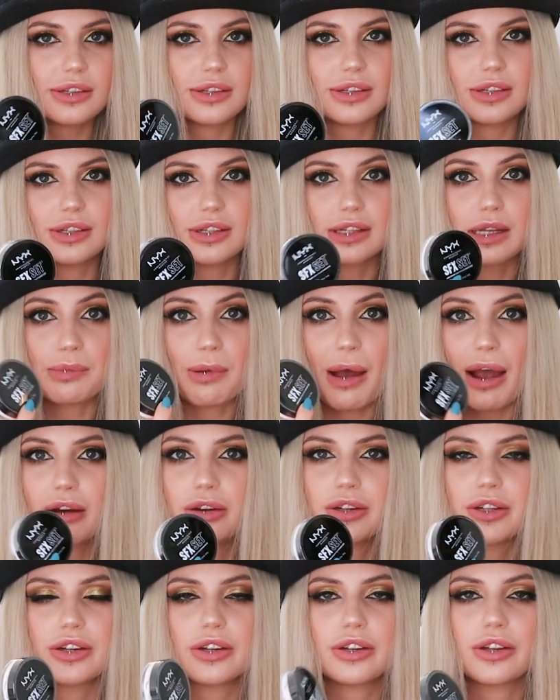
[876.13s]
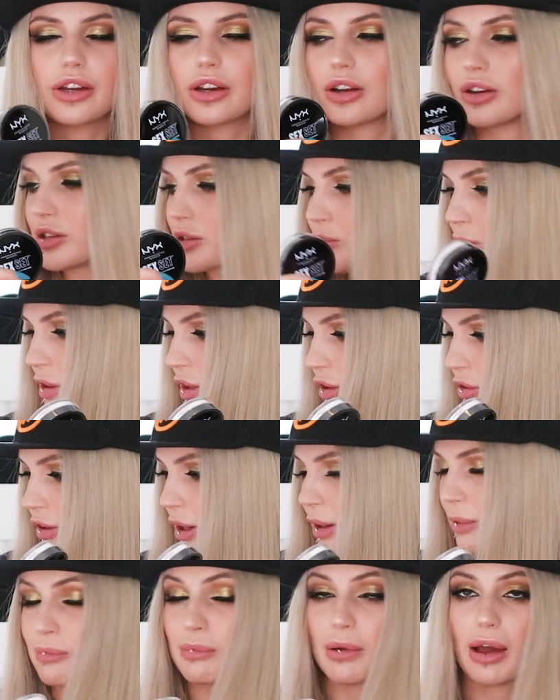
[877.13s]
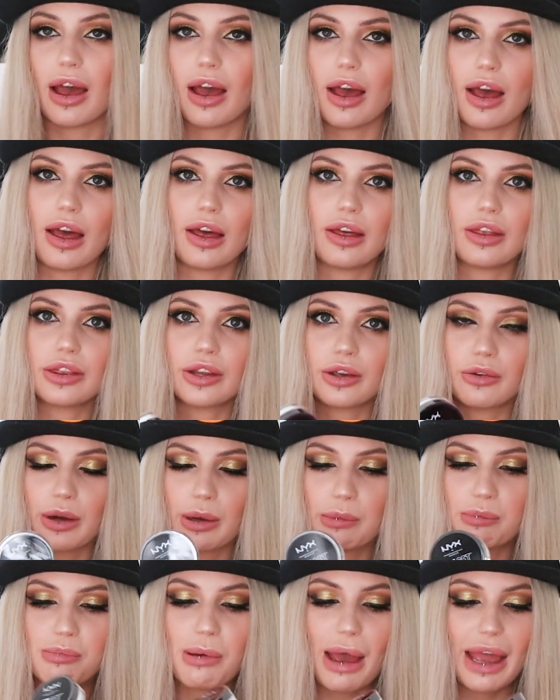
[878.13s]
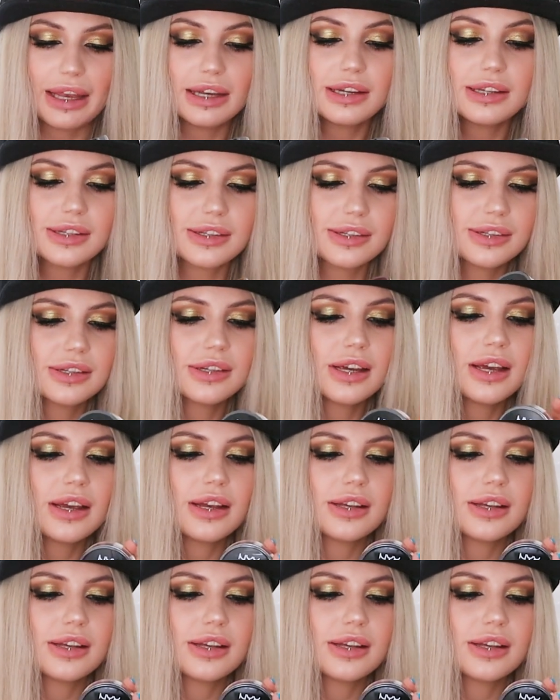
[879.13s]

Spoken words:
This is the powder that goes with the cream paints.